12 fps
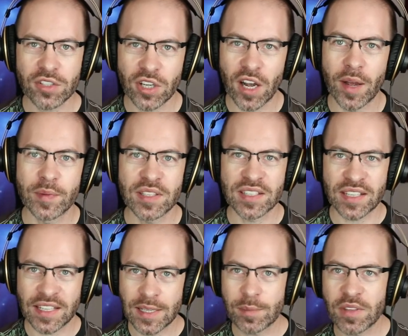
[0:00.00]
job is to
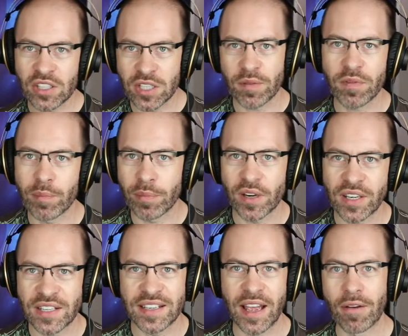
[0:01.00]
keep the ship from
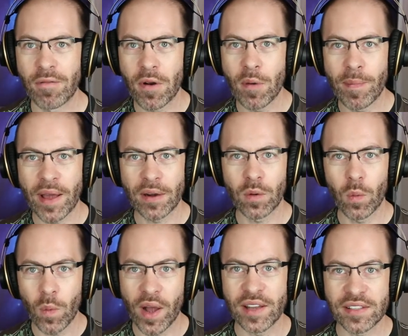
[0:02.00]
burning down, no matter
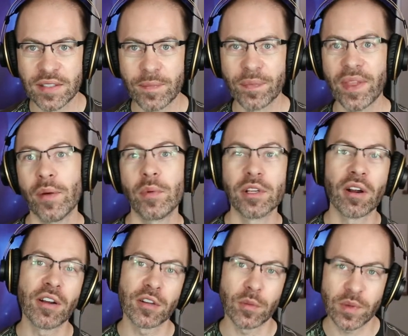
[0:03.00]
what. And when you're
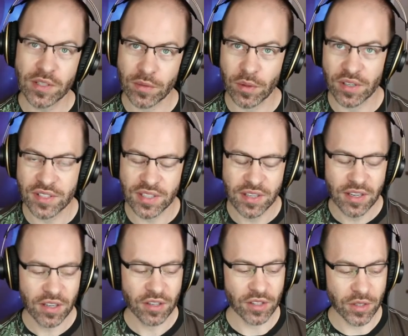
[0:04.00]
under-resourced,
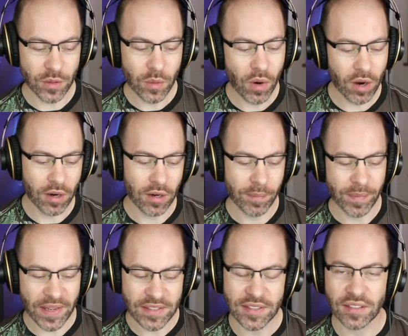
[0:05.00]
you are
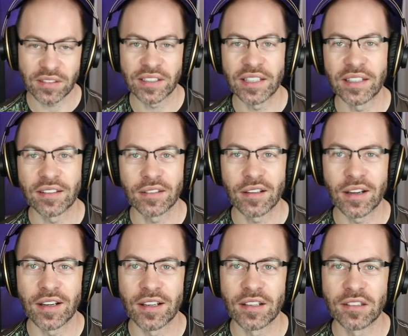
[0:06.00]
basically
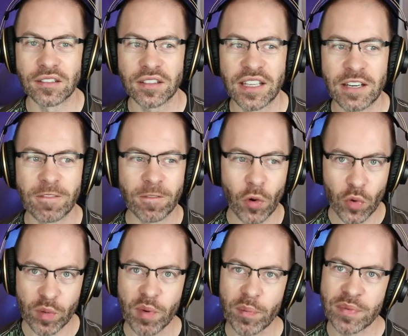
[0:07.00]
in a
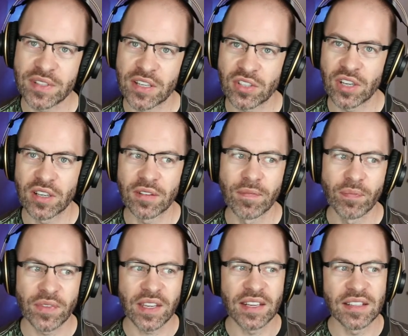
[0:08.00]
vulnerable position,
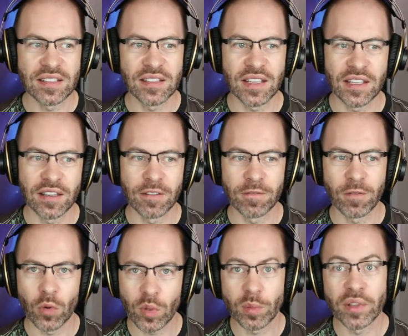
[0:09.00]
in a
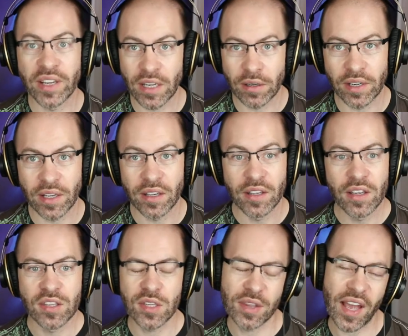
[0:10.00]
vulnerable area.
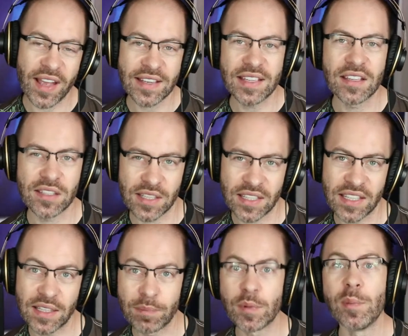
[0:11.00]
So the idea is to
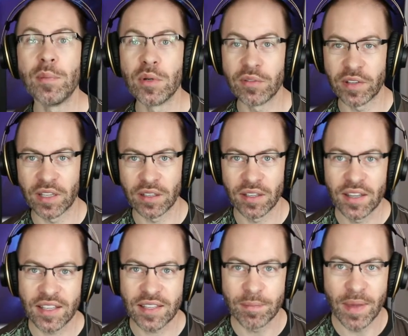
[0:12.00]
keep you moving,
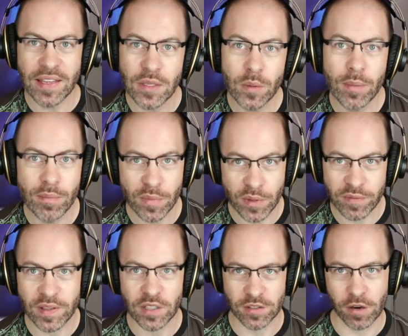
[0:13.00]
make you a
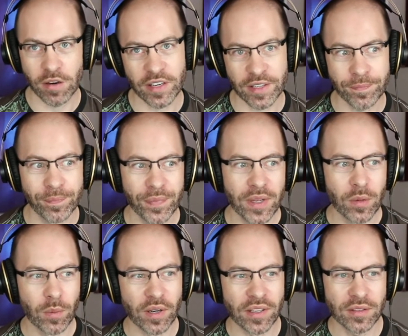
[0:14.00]
moving target.
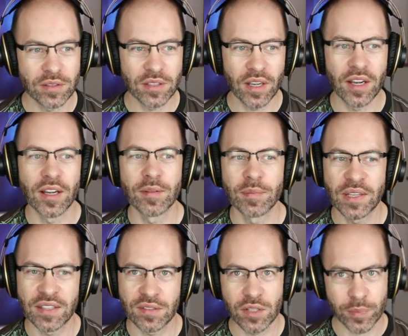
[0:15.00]
We're going to
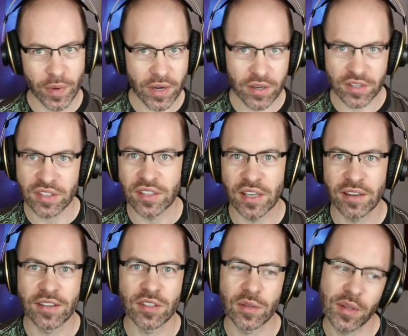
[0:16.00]
because there's predators in the
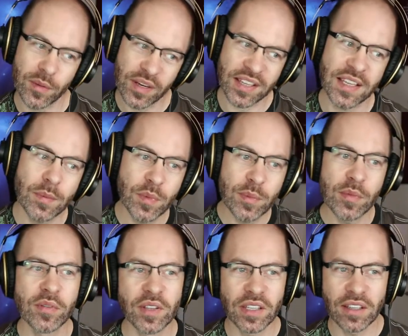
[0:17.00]
area, so they want to keep you
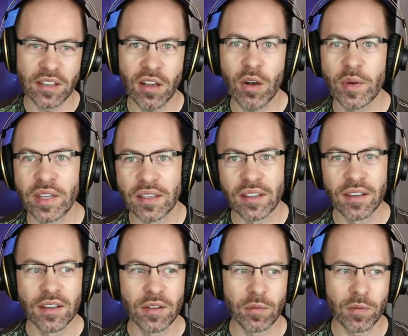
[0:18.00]
moving and going
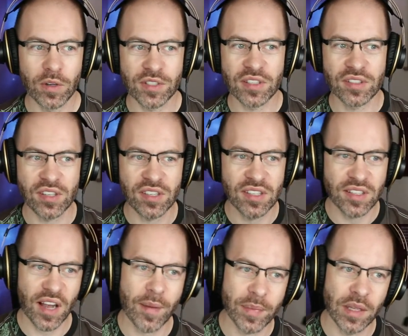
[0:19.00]
versus just
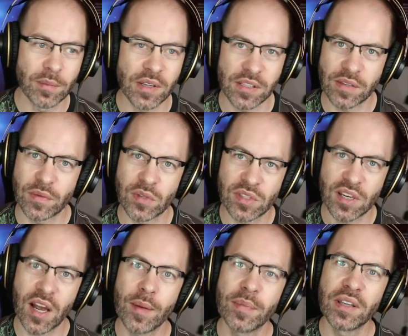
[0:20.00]
stopping. Because if you
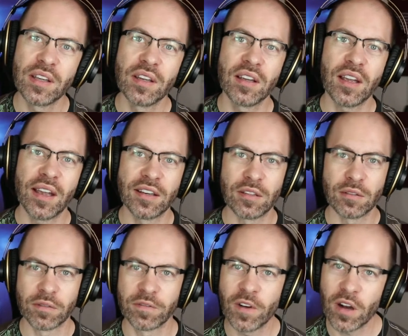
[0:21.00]
stop and you
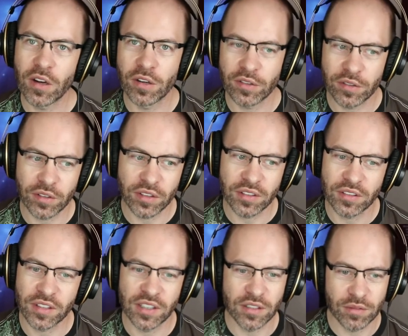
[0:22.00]
fall
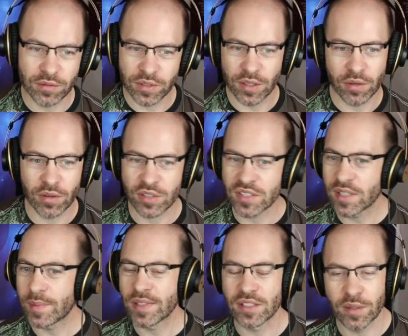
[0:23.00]
and you are
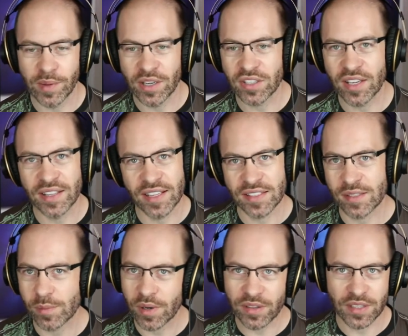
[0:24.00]
sleeping too much, and that's
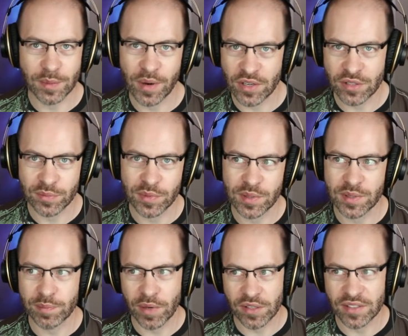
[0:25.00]
where the depression
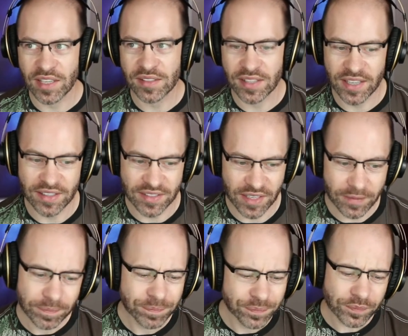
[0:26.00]
parts kicks
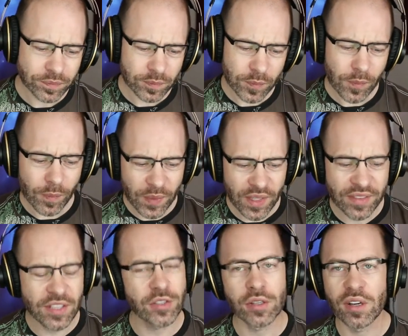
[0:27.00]
in,
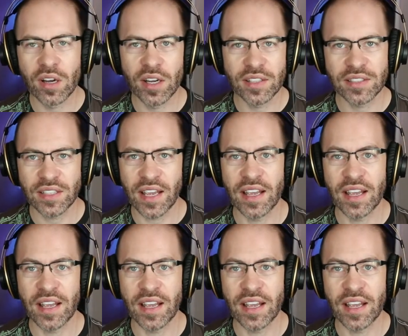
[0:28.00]
that you're not